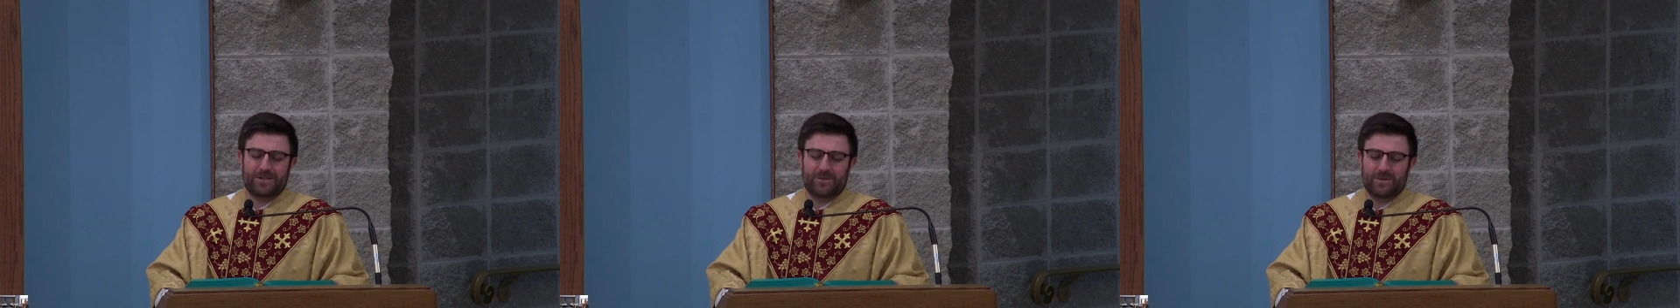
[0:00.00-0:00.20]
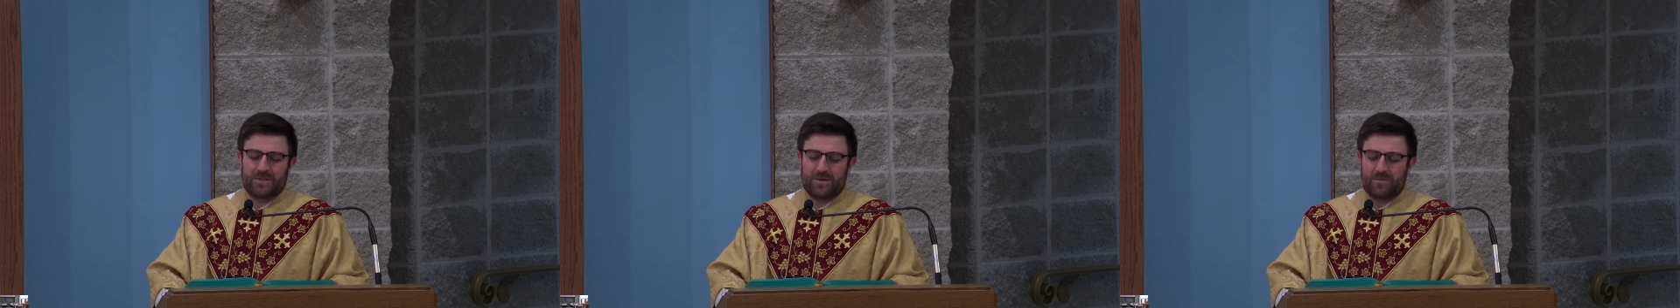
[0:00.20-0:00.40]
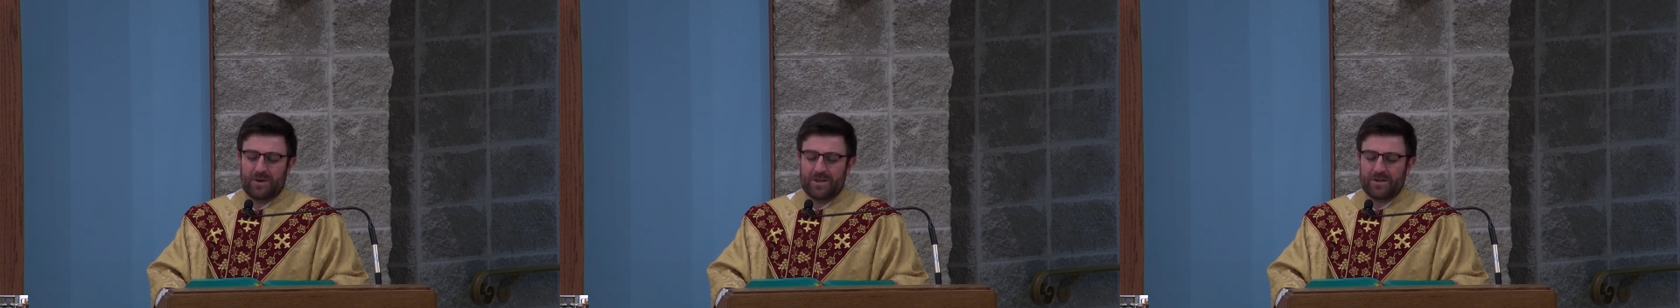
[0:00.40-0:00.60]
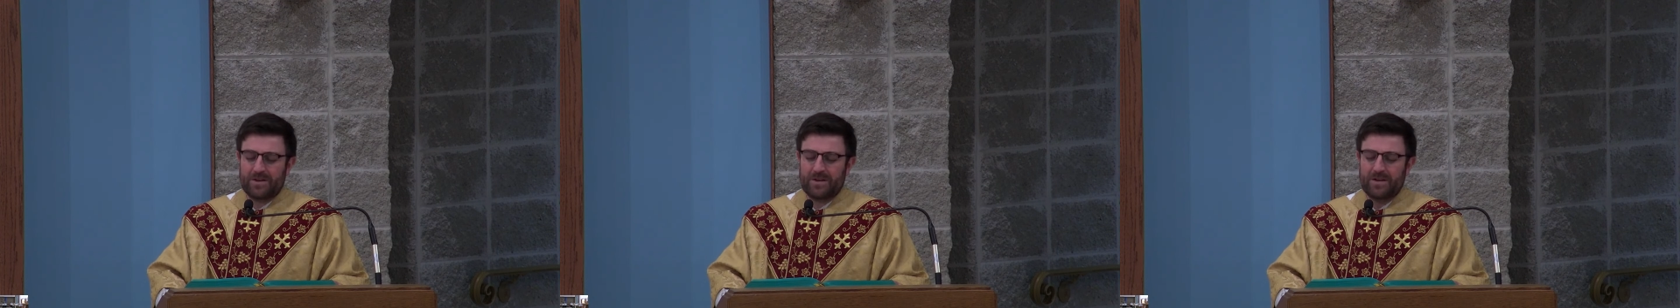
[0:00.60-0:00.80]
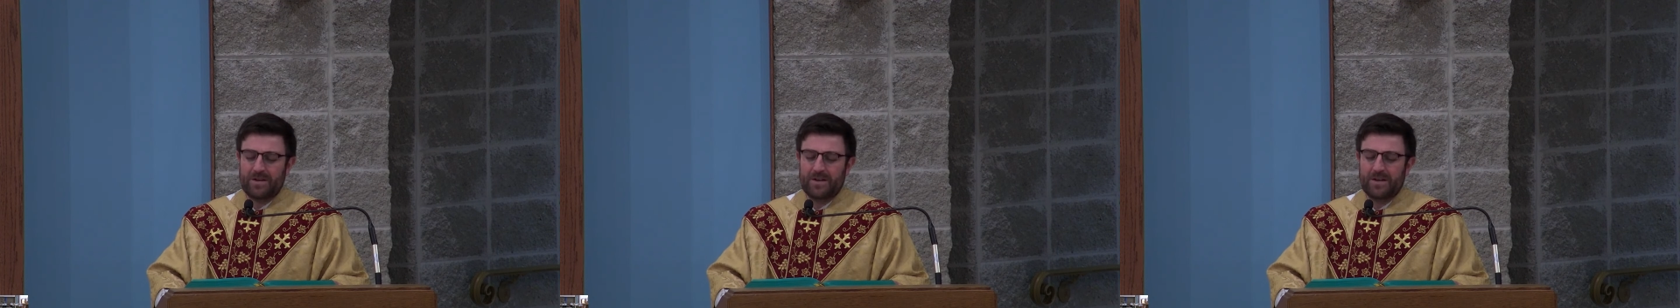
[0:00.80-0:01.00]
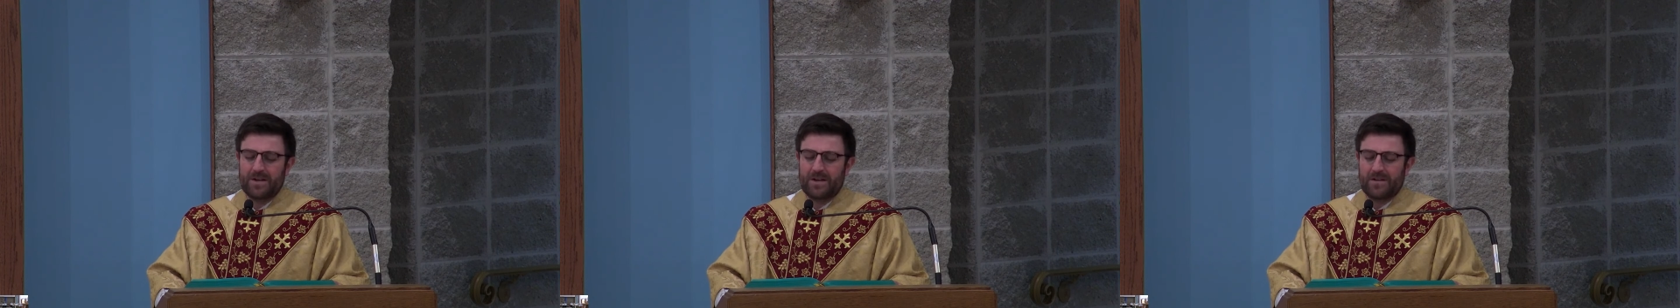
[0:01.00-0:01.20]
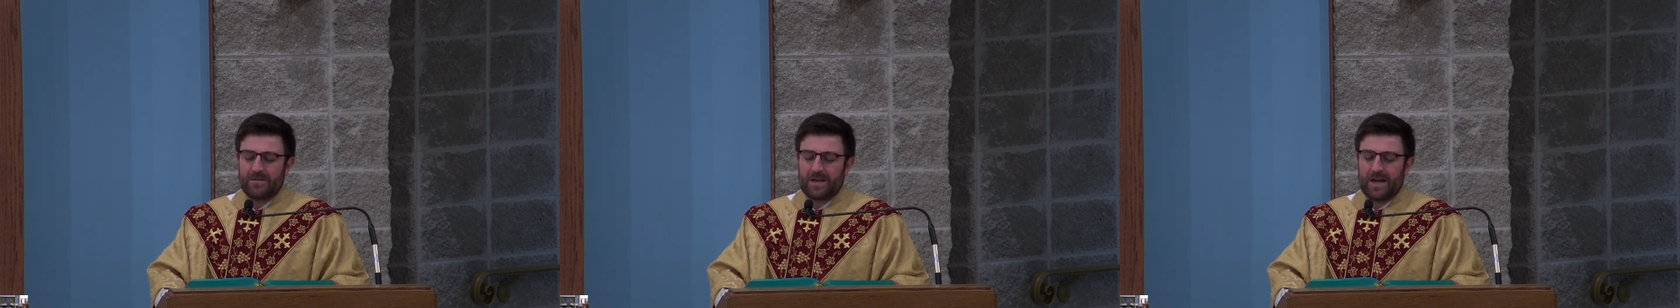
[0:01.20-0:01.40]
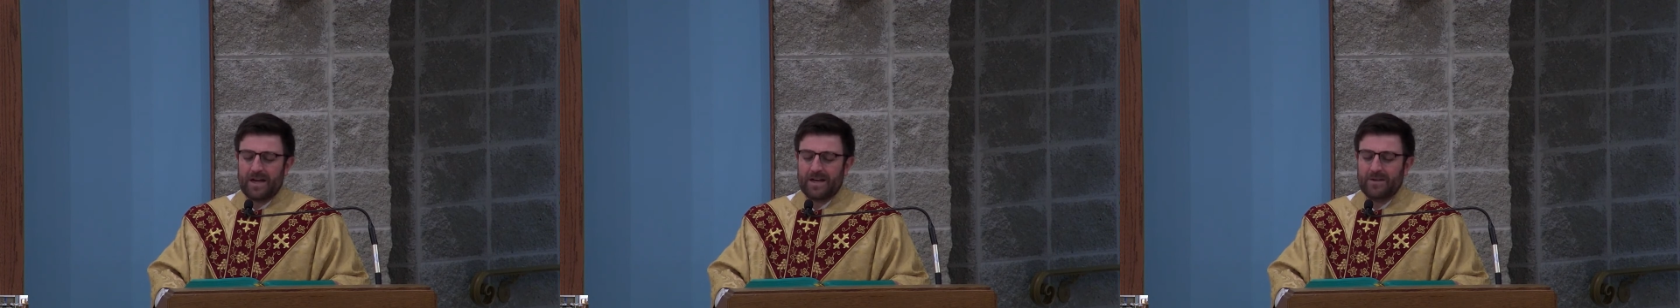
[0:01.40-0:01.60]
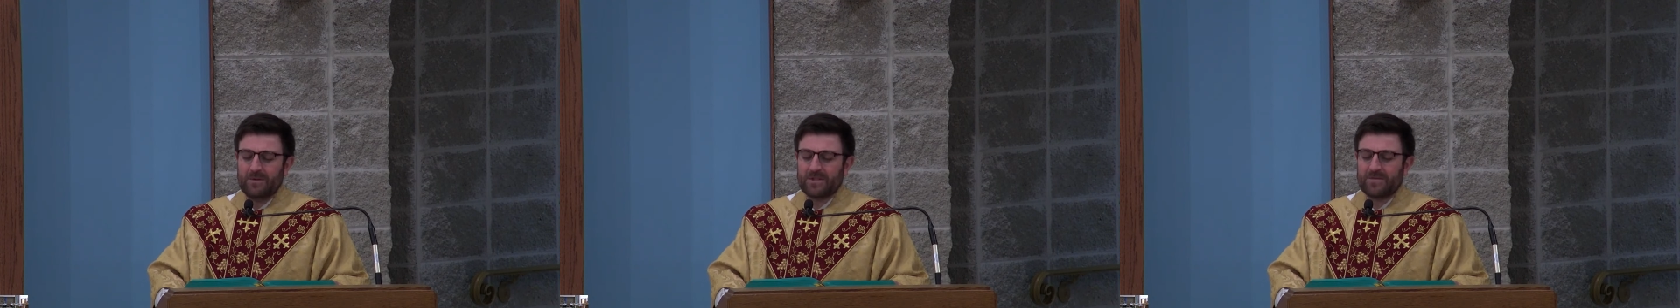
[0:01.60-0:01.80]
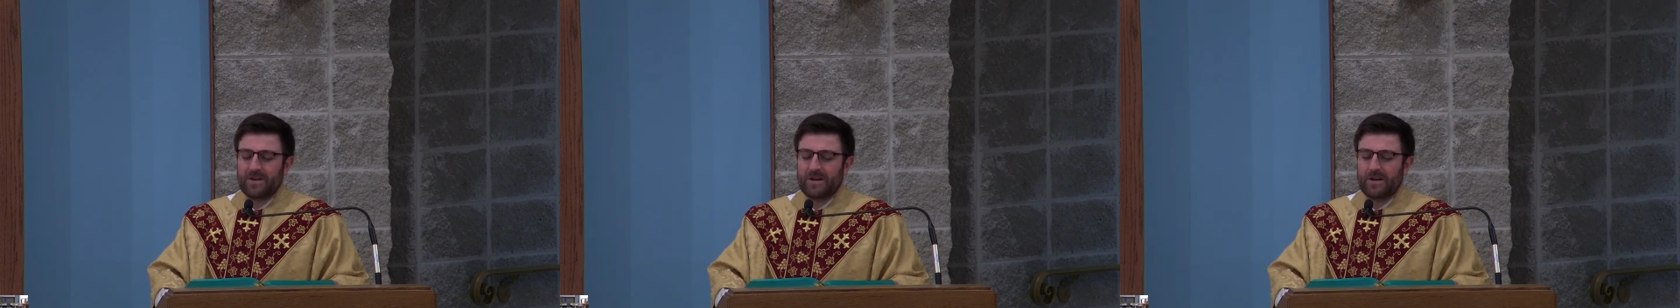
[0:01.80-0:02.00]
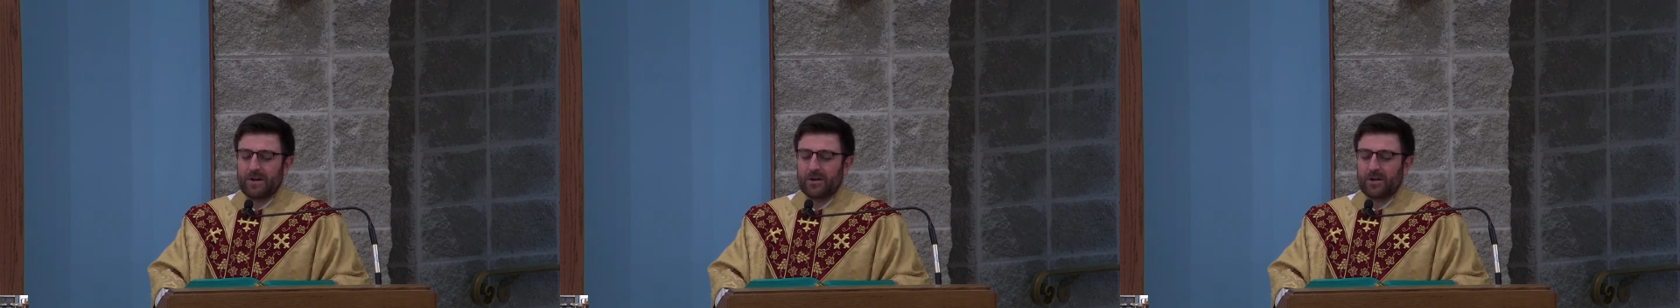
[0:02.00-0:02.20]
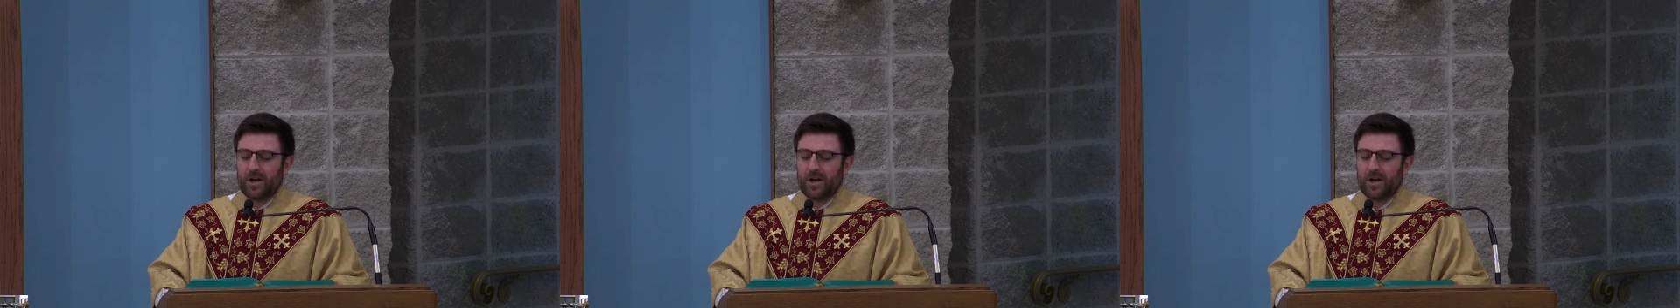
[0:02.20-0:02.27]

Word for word: She was the mother of God, and he was very